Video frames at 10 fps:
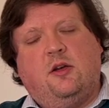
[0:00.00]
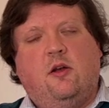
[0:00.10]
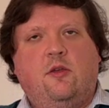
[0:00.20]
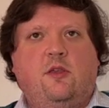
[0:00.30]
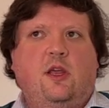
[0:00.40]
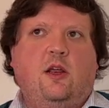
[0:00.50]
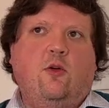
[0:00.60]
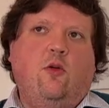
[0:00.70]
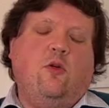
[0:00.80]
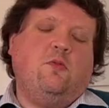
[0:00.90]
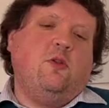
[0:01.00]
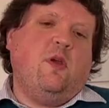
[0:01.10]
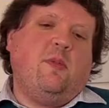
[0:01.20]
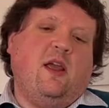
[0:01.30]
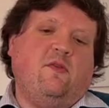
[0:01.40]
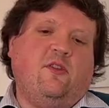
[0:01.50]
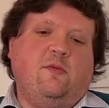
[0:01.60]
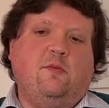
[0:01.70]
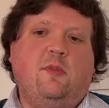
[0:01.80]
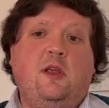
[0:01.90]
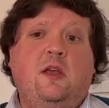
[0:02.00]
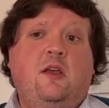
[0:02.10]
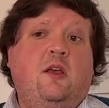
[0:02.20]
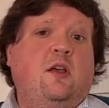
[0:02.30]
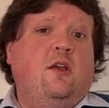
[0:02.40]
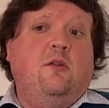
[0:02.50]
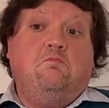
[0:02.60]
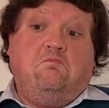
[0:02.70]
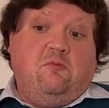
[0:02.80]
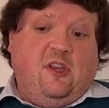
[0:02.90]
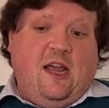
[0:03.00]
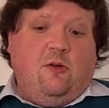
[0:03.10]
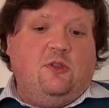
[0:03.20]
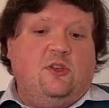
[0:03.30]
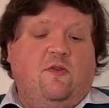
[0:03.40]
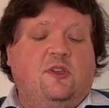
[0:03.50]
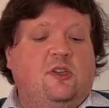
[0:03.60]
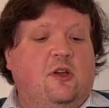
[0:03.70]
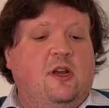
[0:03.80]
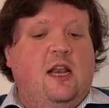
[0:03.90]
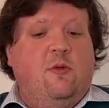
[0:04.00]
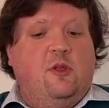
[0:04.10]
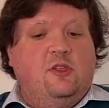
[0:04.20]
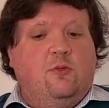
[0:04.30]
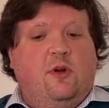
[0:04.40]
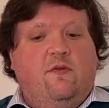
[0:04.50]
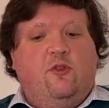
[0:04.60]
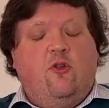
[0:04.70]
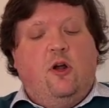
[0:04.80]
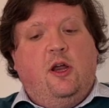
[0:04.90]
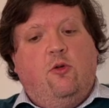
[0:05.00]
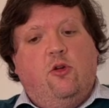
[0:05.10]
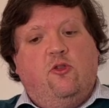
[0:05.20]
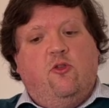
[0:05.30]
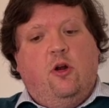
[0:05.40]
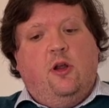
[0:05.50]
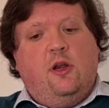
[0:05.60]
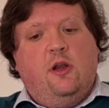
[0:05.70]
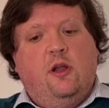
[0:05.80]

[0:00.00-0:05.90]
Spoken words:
kind of thing, or you maybe have some doubts over certain elements or whatever, trying or not trying.